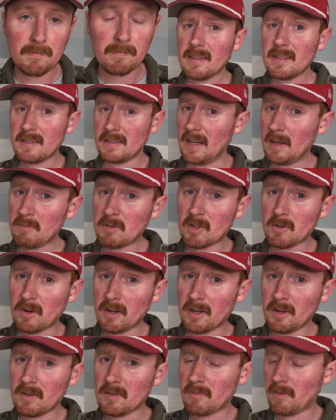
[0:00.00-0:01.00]
The same
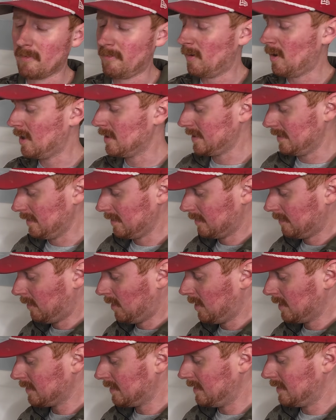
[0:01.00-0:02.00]
story goes for faucets.
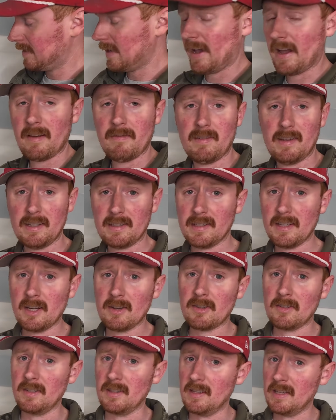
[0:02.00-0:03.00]
Faucets have
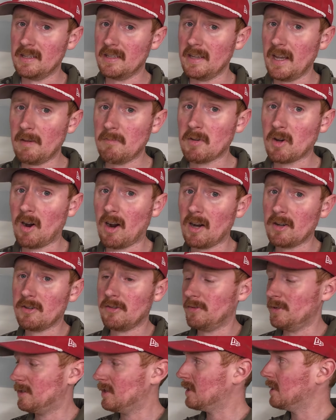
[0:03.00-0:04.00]
essentially the same
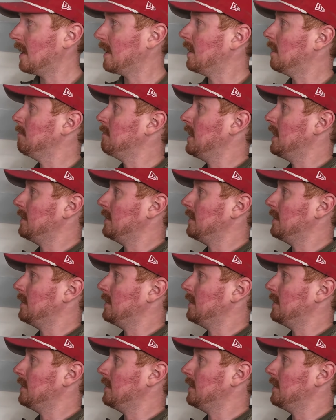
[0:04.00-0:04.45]
cartridge setup